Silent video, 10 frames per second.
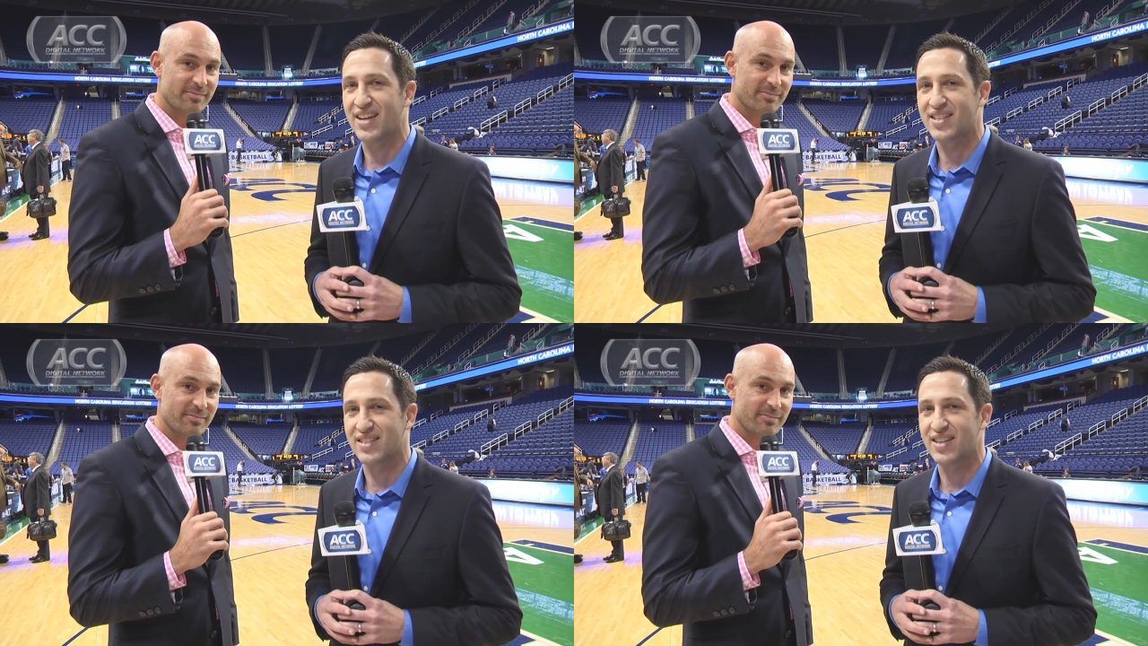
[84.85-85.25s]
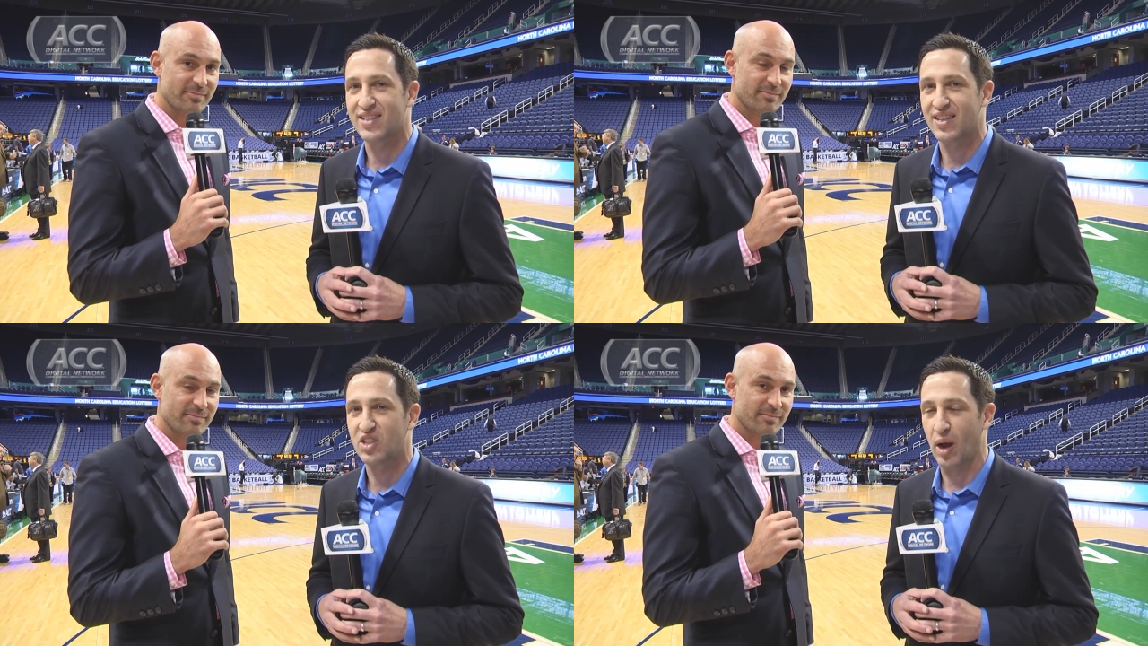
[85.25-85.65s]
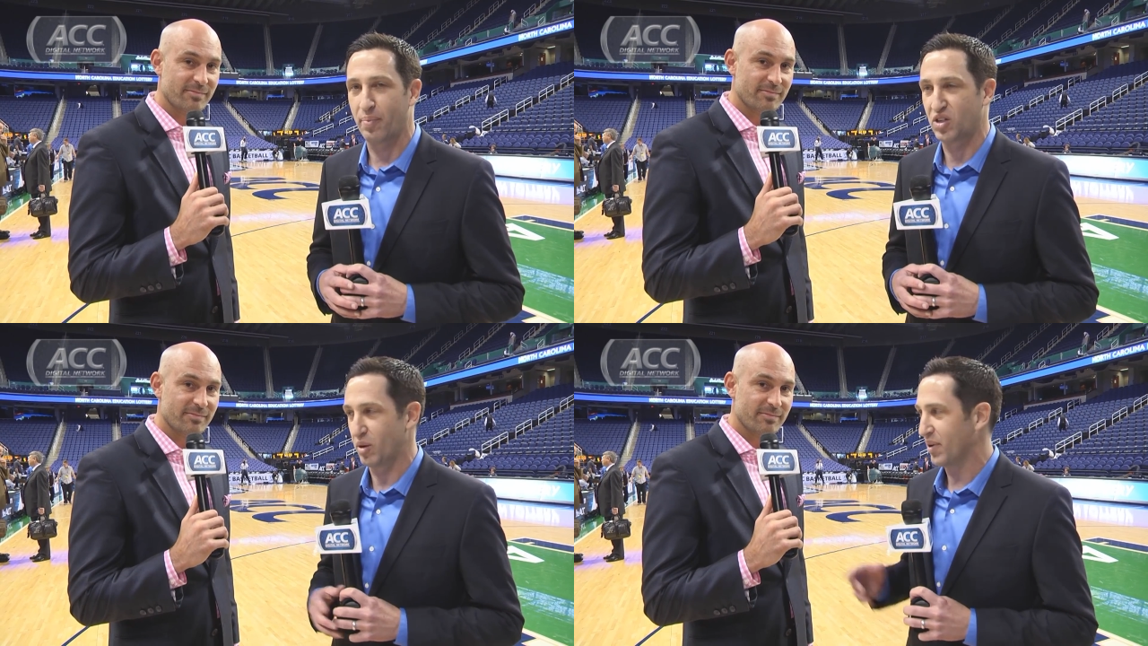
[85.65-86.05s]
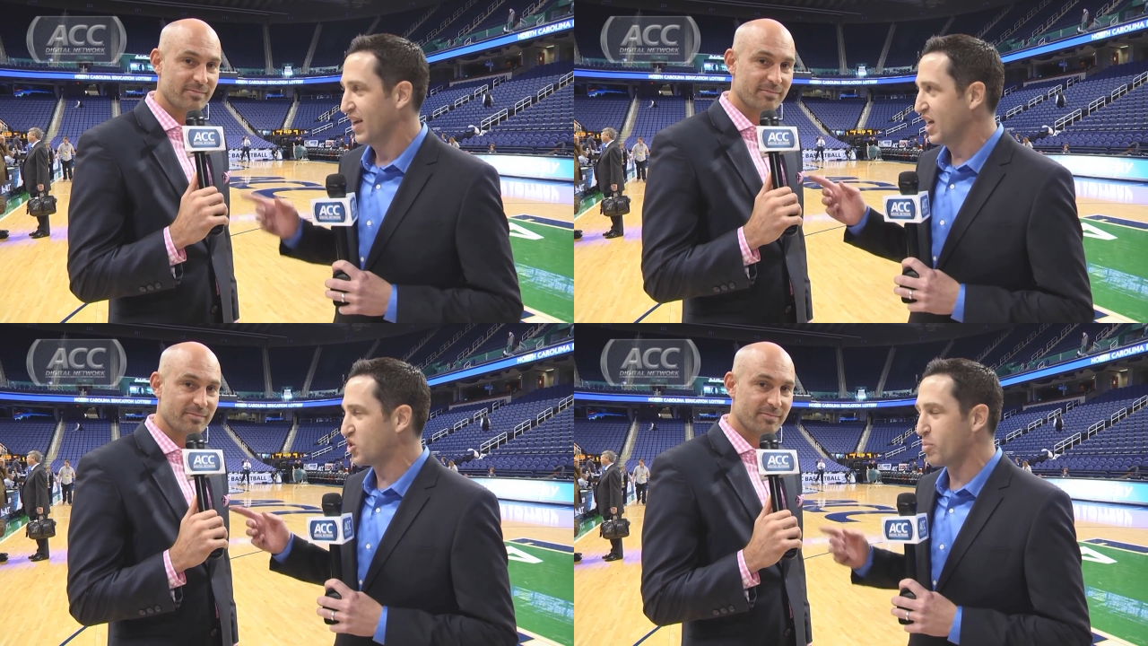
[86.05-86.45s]
Speaker 1: ACC Championship.
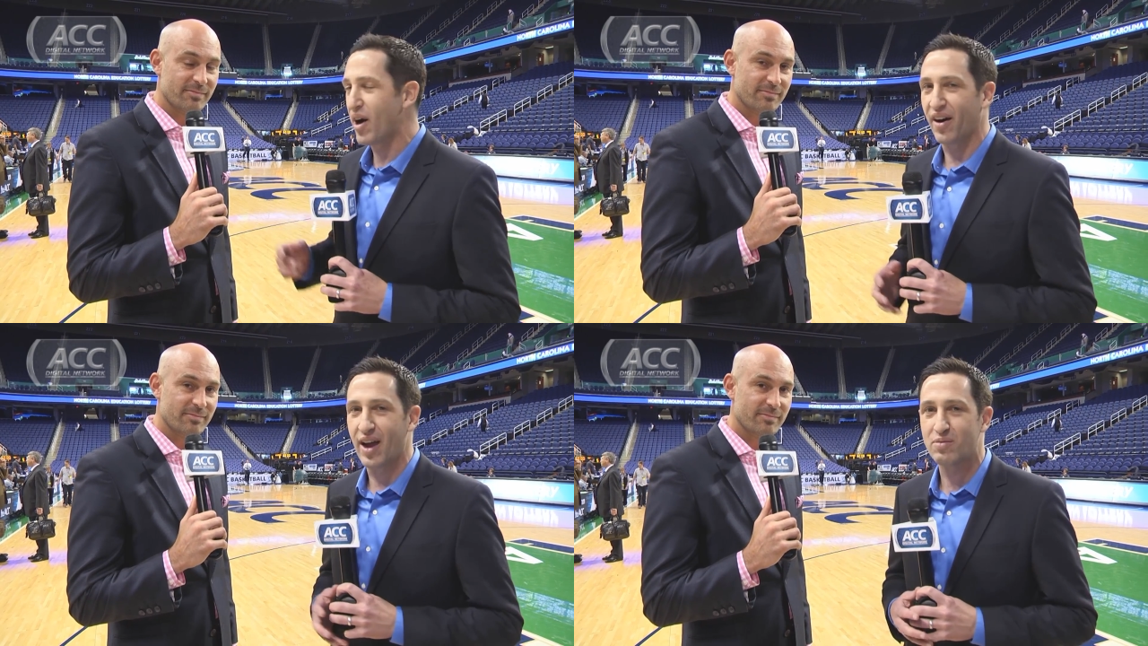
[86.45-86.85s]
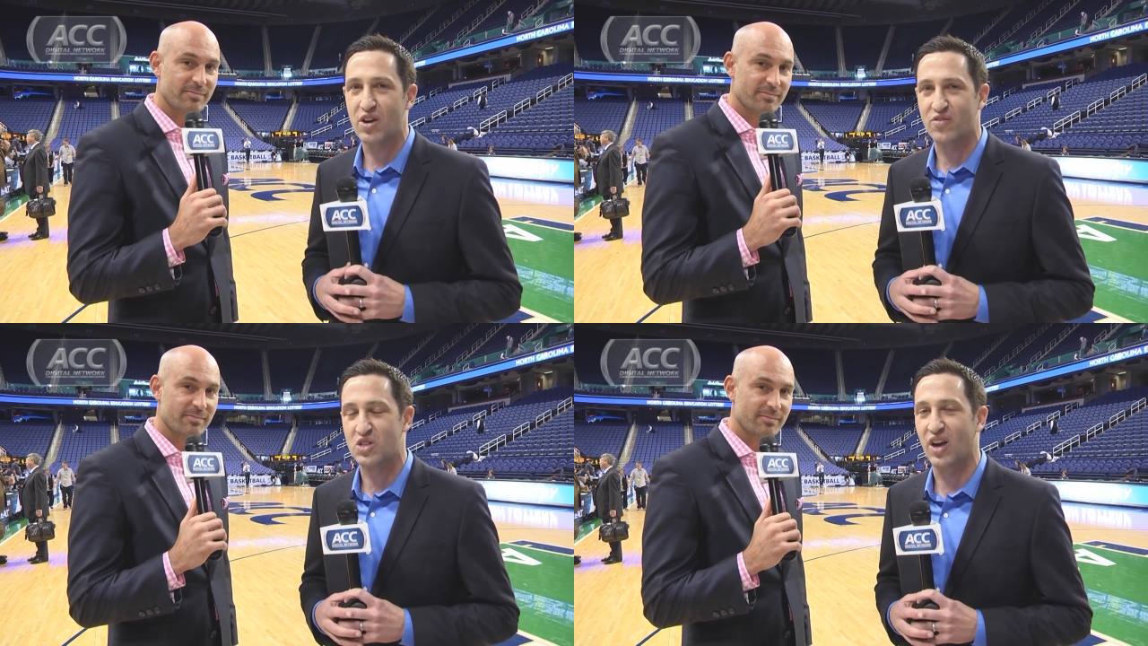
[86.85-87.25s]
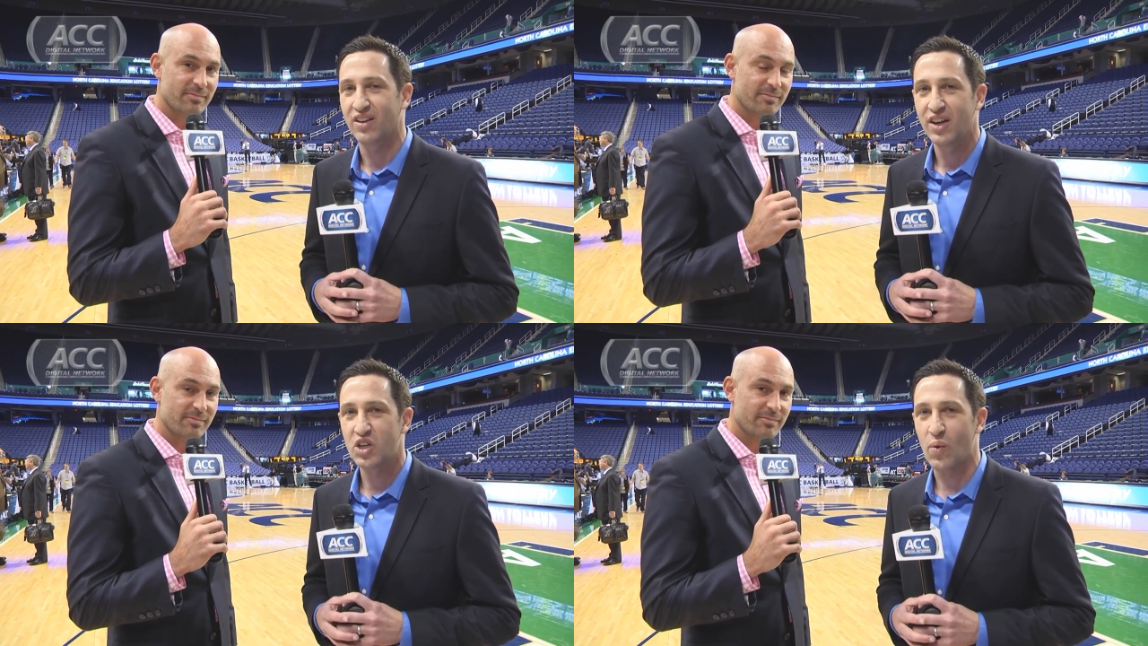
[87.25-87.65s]
He's Drew Barry. I'm Jeff Fischel.